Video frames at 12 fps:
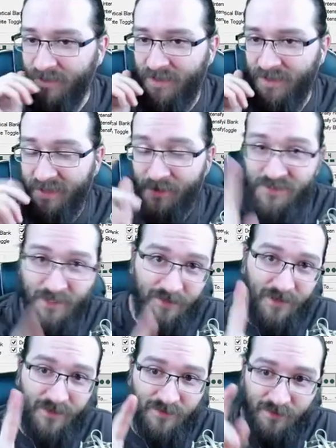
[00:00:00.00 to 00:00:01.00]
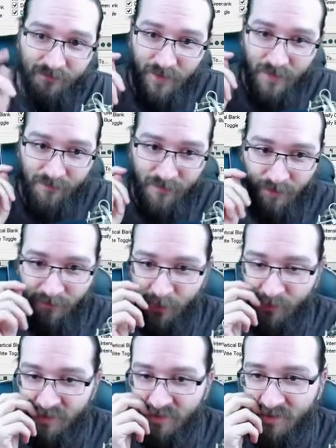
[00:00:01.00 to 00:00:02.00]
That was on
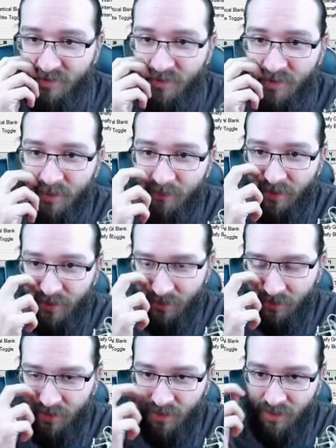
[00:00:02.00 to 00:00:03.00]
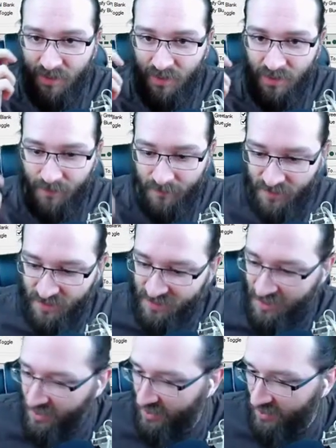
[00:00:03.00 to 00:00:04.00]
purpose, mind you,
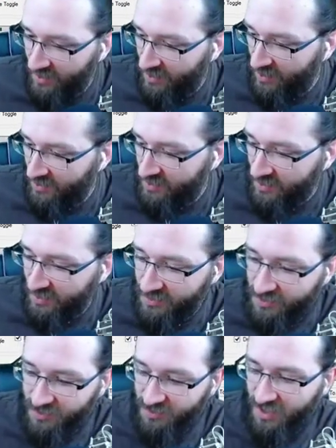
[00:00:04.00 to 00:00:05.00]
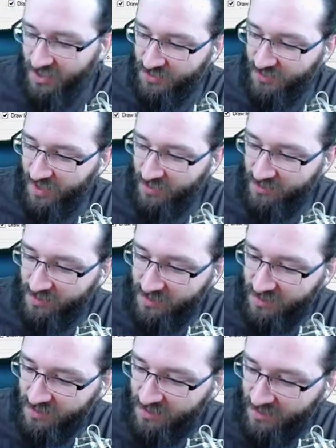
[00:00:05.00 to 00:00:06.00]
because I started to change
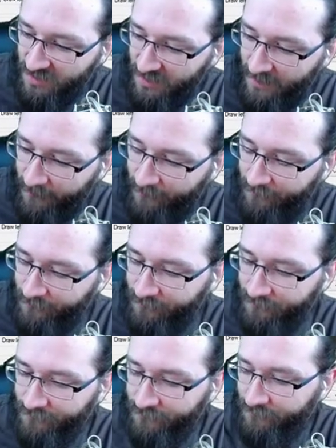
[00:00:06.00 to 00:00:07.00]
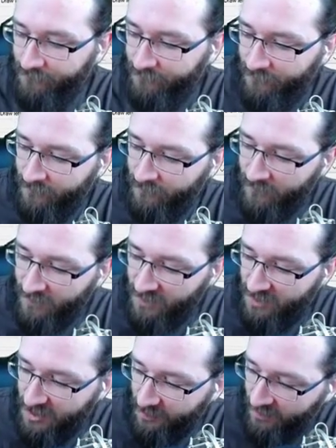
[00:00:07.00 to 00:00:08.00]
around some
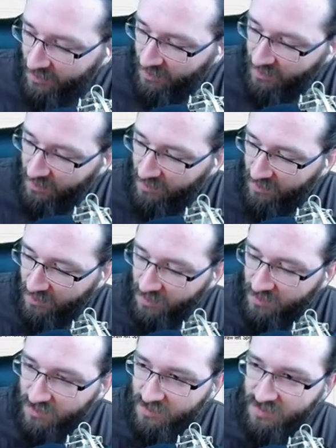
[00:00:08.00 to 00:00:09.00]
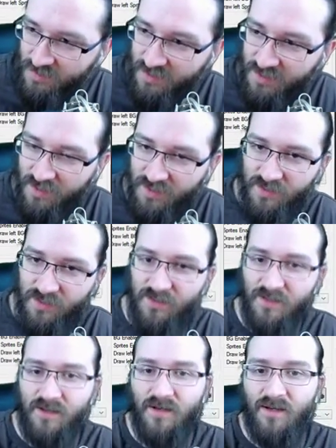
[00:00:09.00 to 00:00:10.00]
of the colors
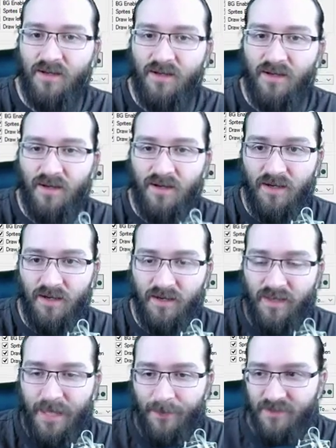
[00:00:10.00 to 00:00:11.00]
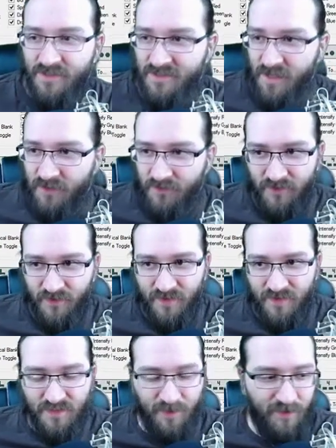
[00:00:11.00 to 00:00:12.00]
in the game itself.
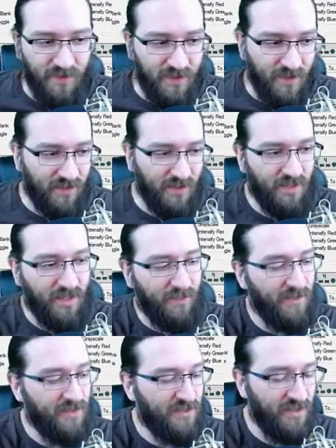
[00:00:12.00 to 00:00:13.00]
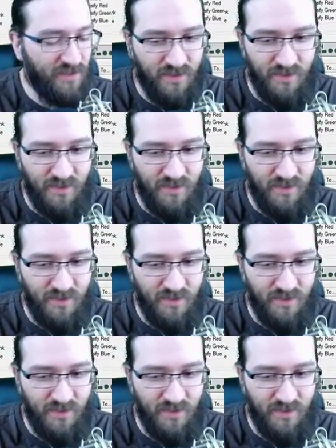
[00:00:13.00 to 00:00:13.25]
Because I mean, like I had mentioned